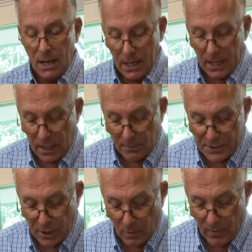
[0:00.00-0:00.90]
It helps
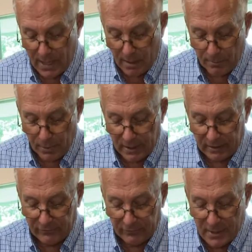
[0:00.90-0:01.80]
hold that in
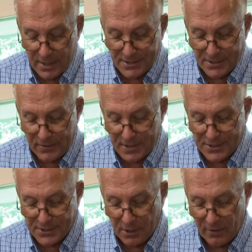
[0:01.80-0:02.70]
place. So this
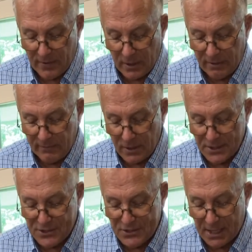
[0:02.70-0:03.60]
is all very, very
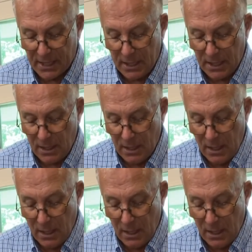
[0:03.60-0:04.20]
sticky.